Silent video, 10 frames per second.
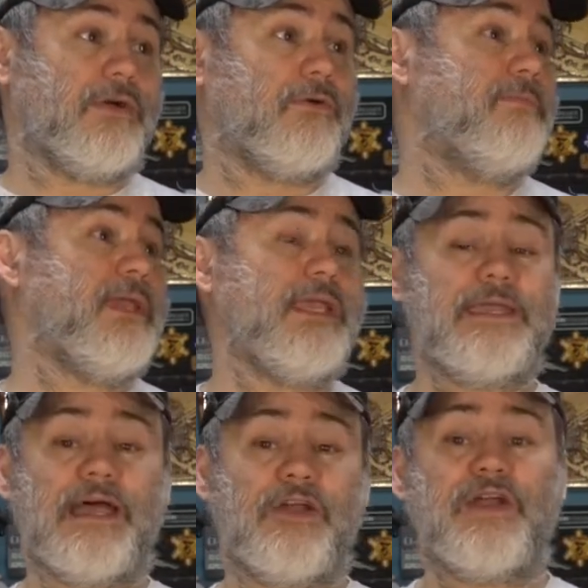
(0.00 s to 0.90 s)
will
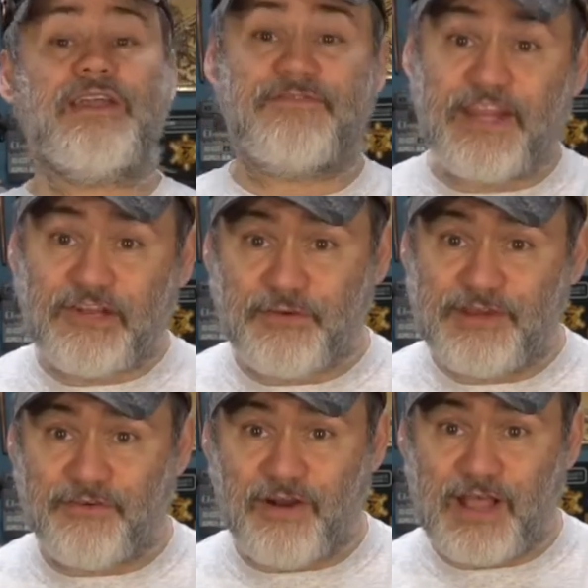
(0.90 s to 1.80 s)
be a great
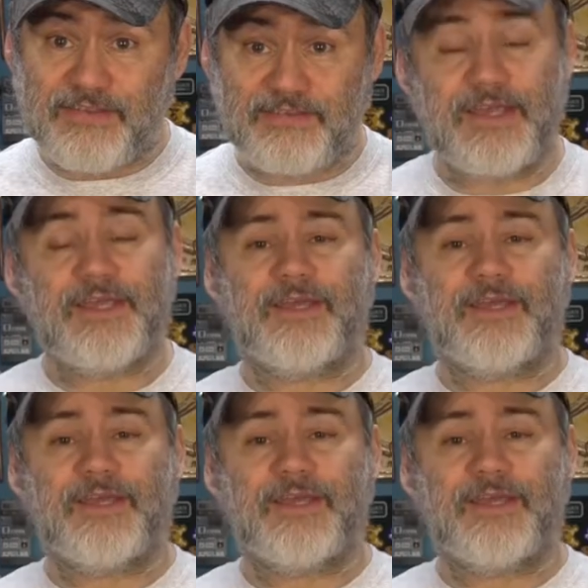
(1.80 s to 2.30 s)
victory for us.